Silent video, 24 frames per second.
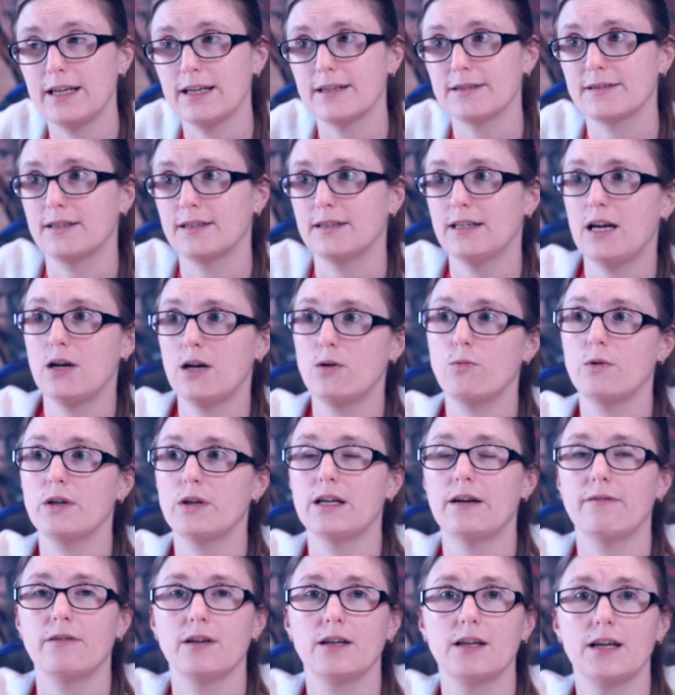ESNI, we
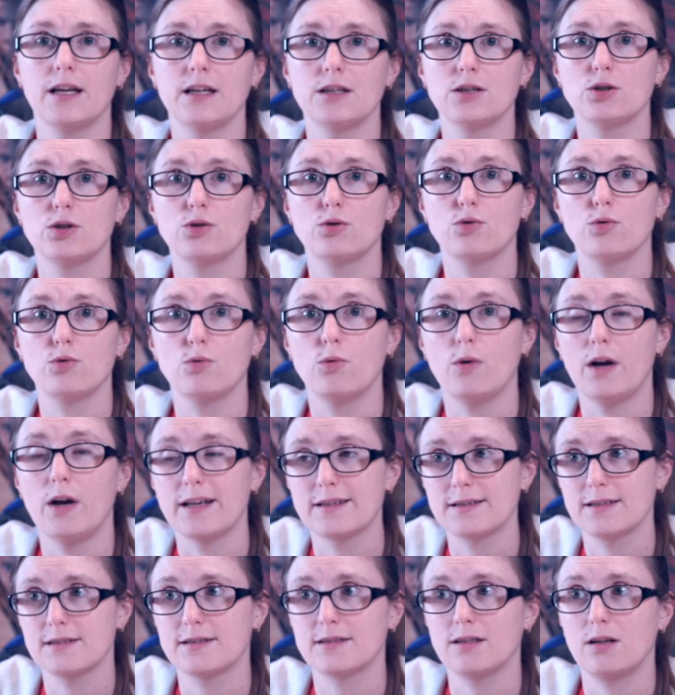navigate to
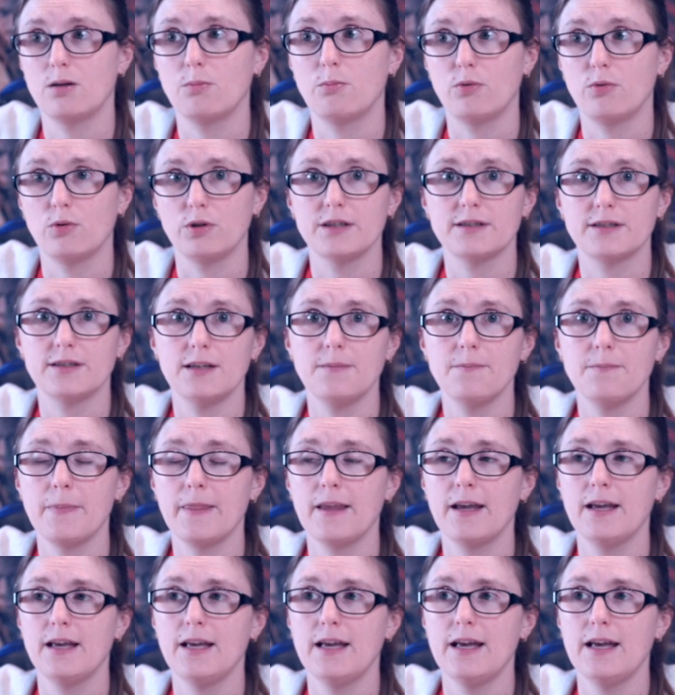SSL policy